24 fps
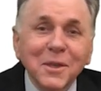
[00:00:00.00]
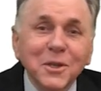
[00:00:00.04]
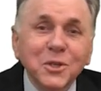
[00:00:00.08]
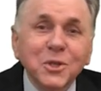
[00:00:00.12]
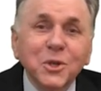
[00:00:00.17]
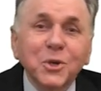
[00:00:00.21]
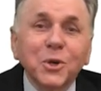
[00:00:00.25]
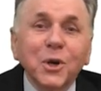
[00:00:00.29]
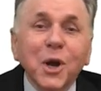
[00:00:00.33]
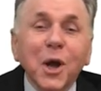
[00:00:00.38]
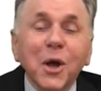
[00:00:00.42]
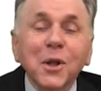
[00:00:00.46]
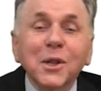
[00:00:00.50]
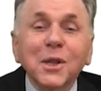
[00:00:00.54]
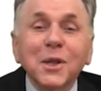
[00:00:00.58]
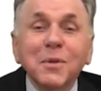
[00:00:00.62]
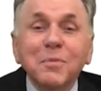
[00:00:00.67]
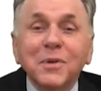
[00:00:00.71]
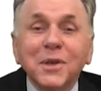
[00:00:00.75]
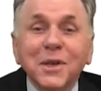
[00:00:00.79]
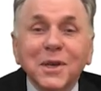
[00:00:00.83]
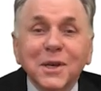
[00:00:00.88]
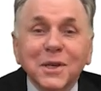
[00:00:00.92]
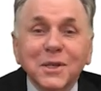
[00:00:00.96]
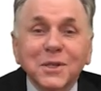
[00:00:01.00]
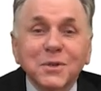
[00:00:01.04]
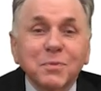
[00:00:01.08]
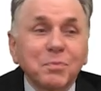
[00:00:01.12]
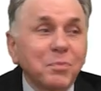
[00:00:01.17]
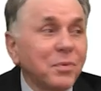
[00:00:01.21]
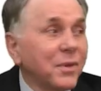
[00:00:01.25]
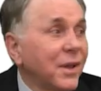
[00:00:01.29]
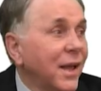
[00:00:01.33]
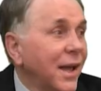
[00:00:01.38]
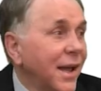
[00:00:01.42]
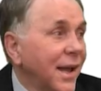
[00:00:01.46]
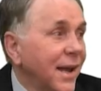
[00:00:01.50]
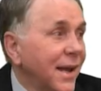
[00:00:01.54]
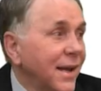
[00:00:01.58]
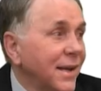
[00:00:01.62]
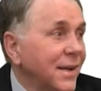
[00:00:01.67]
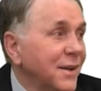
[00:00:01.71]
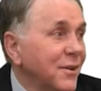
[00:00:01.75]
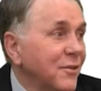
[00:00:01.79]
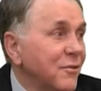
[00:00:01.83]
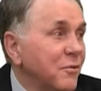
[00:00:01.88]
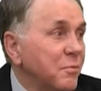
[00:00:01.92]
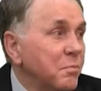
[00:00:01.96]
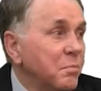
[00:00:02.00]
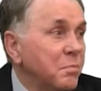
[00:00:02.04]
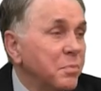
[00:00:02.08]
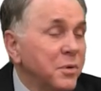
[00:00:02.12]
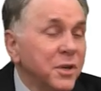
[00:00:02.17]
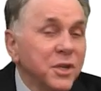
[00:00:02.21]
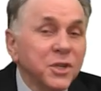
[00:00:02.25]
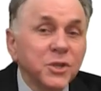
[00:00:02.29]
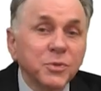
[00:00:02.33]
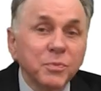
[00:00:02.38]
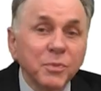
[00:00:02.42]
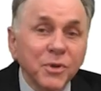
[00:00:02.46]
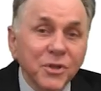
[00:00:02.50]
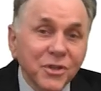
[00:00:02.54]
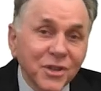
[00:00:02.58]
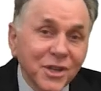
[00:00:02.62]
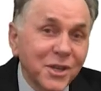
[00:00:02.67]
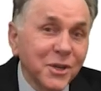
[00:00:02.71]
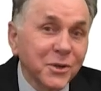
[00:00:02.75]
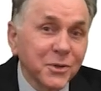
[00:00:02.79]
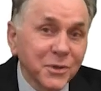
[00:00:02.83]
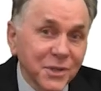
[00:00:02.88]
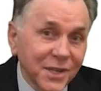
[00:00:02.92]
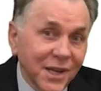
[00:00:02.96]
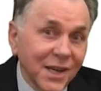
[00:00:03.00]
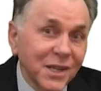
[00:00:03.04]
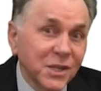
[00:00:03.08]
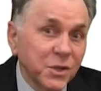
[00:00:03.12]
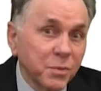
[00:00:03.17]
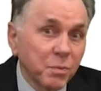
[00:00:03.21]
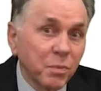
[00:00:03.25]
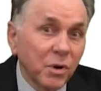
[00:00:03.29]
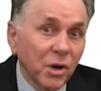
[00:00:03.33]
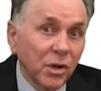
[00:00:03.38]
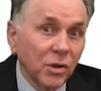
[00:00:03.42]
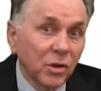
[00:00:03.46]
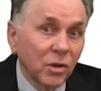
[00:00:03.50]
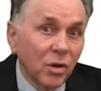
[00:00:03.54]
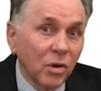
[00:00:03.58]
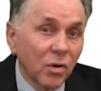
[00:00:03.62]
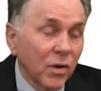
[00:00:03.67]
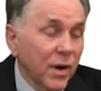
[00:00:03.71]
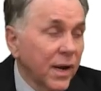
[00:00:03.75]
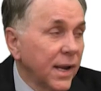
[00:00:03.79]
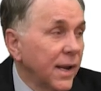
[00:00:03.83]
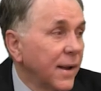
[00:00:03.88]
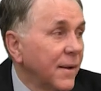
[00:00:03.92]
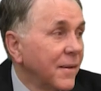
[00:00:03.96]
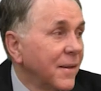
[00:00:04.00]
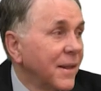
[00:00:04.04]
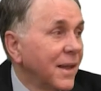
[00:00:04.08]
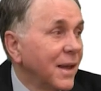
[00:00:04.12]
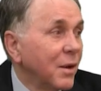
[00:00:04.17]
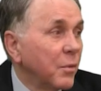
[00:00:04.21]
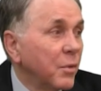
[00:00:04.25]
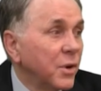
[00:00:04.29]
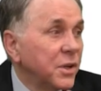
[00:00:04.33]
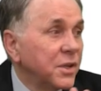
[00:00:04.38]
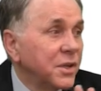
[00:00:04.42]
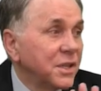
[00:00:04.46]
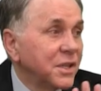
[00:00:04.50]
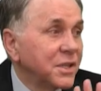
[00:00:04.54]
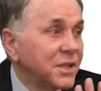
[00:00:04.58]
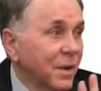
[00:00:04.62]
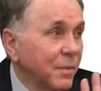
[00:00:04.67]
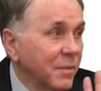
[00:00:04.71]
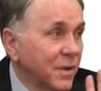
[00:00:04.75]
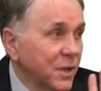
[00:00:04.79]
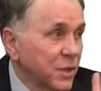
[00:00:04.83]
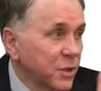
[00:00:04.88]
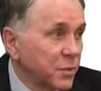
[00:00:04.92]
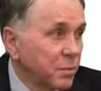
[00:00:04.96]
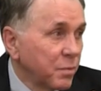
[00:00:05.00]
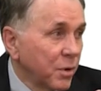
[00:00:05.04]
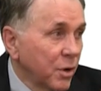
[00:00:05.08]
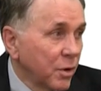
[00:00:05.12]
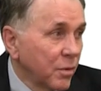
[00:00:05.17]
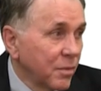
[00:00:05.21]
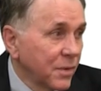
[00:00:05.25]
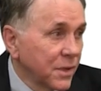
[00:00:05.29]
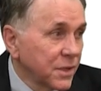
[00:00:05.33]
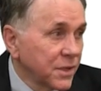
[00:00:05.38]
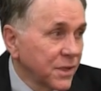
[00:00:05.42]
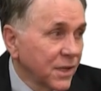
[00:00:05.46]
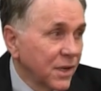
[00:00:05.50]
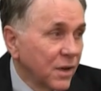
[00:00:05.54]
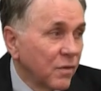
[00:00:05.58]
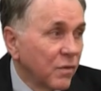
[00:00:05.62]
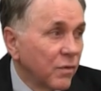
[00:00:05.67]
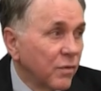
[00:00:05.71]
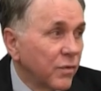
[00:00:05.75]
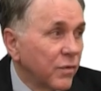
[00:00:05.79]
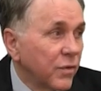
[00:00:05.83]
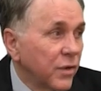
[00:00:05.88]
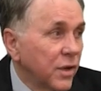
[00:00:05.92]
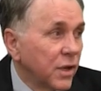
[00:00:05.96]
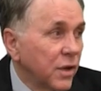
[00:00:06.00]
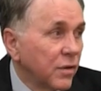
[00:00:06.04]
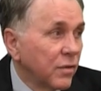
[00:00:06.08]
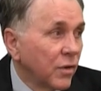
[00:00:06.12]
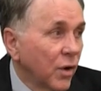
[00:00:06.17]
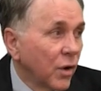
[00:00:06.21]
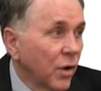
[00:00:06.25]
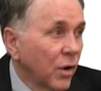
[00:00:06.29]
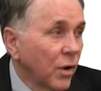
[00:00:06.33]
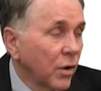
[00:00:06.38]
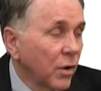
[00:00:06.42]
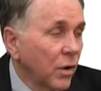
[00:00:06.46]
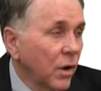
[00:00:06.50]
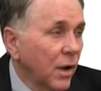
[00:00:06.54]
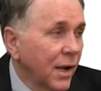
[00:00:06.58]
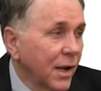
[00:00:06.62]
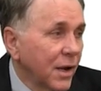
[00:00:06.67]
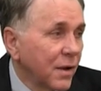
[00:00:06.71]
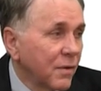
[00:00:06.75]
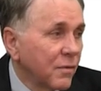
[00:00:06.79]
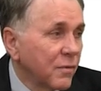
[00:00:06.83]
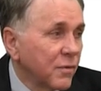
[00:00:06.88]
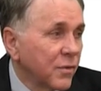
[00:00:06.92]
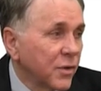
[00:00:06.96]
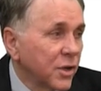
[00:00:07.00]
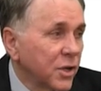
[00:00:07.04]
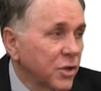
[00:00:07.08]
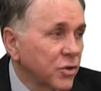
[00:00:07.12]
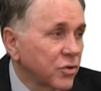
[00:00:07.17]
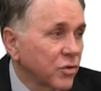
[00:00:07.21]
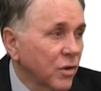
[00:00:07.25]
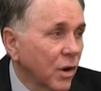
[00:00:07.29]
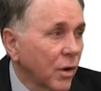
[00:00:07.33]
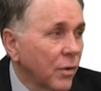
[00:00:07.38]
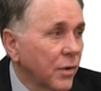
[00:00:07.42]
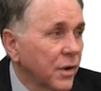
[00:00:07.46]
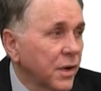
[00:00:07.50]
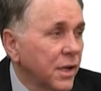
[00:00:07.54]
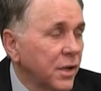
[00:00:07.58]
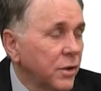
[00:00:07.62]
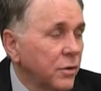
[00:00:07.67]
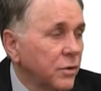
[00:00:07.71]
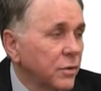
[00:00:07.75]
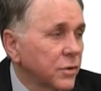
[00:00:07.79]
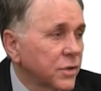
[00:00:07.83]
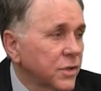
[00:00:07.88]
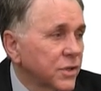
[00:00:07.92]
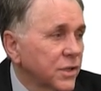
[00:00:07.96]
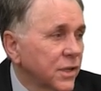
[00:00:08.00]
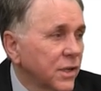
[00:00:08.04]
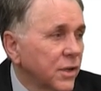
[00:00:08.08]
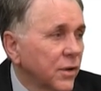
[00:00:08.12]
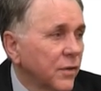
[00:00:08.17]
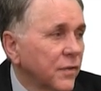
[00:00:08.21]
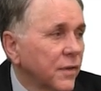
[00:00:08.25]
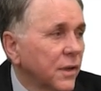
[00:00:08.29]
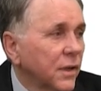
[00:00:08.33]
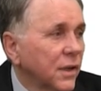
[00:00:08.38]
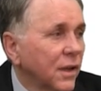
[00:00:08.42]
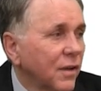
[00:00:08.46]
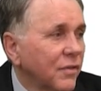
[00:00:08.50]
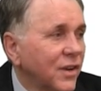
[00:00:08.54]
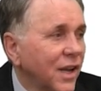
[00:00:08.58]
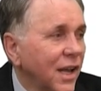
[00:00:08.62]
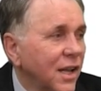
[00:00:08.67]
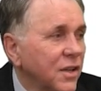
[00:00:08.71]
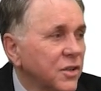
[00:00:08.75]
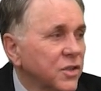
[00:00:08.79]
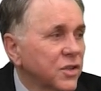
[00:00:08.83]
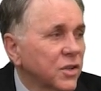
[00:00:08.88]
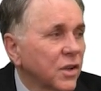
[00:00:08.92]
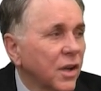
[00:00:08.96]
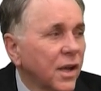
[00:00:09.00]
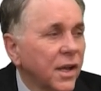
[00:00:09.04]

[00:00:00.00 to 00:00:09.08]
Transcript: this could only be explained if bismuth kills H. pylori. And we did some experiments in vivo and in vitro, and here you see on the left-hand